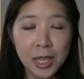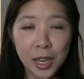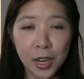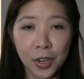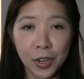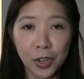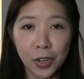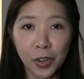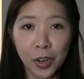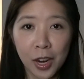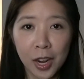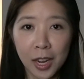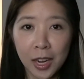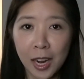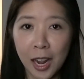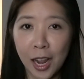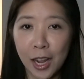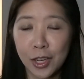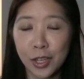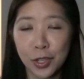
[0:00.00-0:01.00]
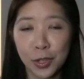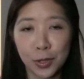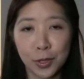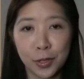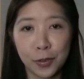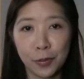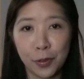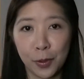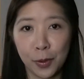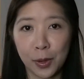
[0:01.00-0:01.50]
in undergrad, I chose
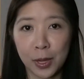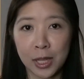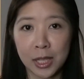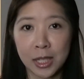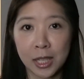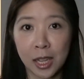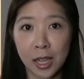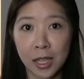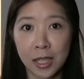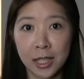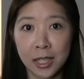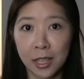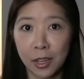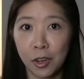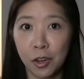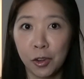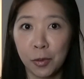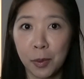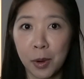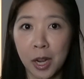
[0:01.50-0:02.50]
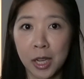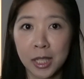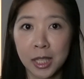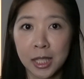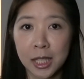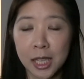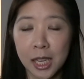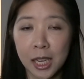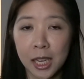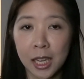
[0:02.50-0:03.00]
to focus on signal
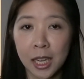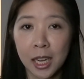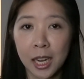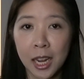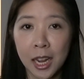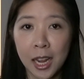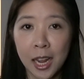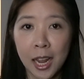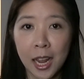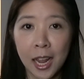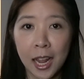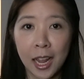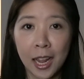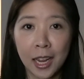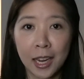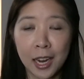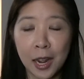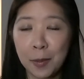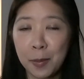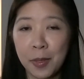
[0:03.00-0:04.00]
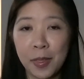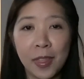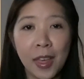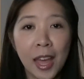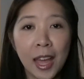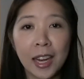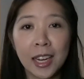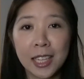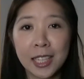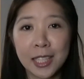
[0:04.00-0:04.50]
processing. And I mean,
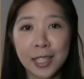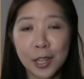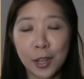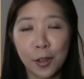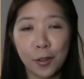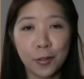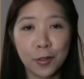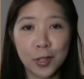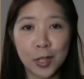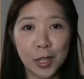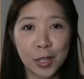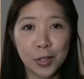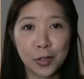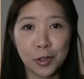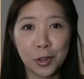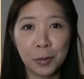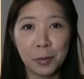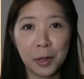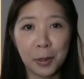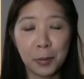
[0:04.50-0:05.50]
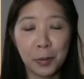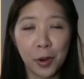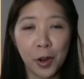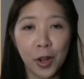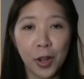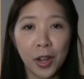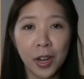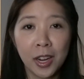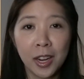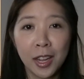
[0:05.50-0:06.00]
that itself is extremely
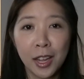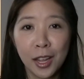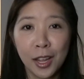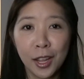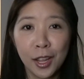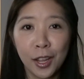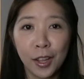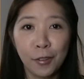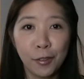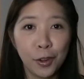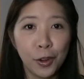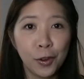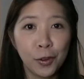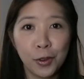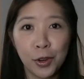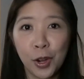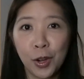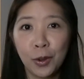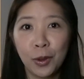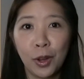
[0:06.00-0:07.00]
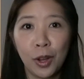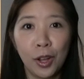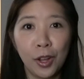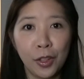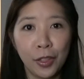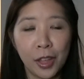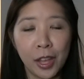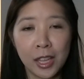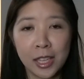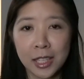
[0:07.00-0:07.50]
broad. If you don't know
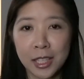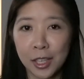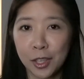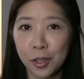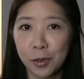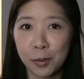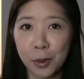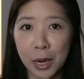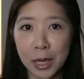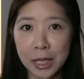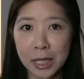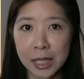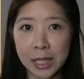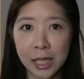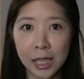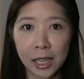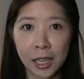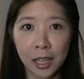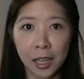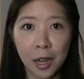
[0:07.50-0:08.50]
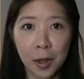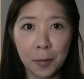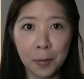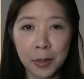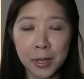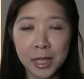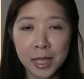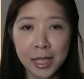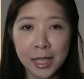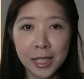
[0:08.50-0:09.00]
all that signal processing
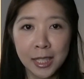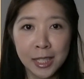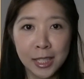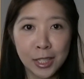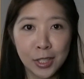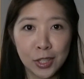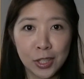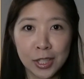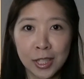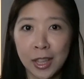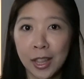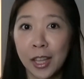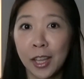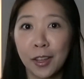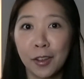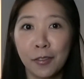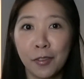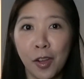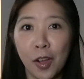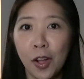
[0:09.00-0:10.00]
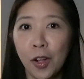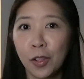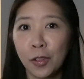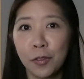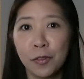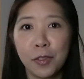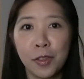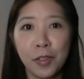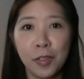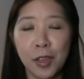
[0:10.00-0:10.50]
encompasses, just think of all
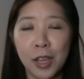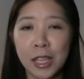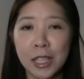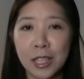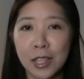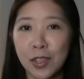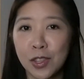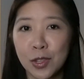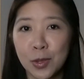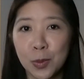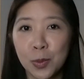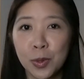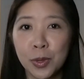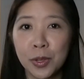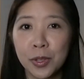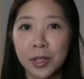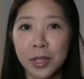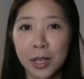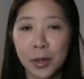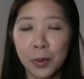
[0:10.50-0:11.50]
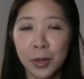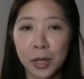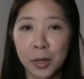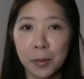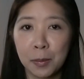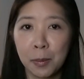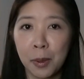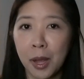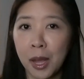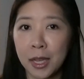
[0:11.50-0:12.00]
of the things in this world that we
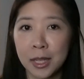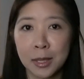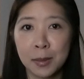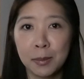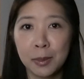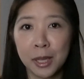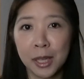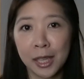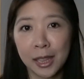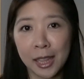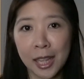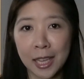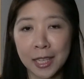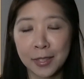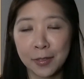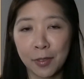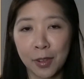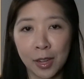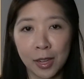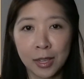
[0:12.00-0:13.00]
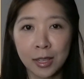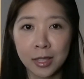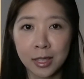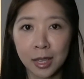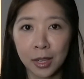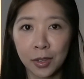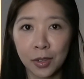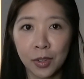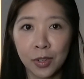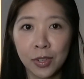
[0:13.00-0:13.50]
could possibly classify as
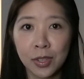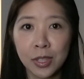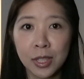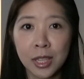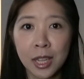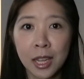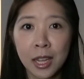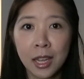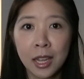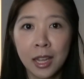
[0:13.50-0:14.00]
signals.